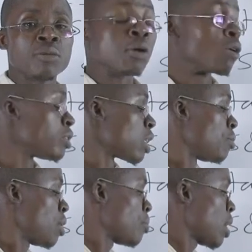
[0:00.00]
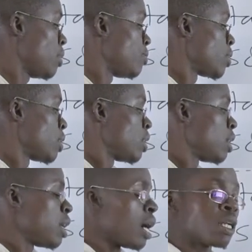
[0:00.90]
Because remember,
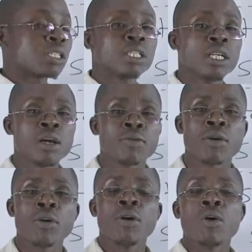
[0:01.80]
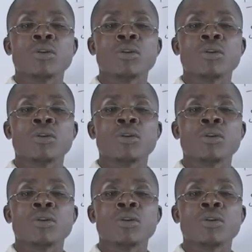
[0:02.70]
at sea level,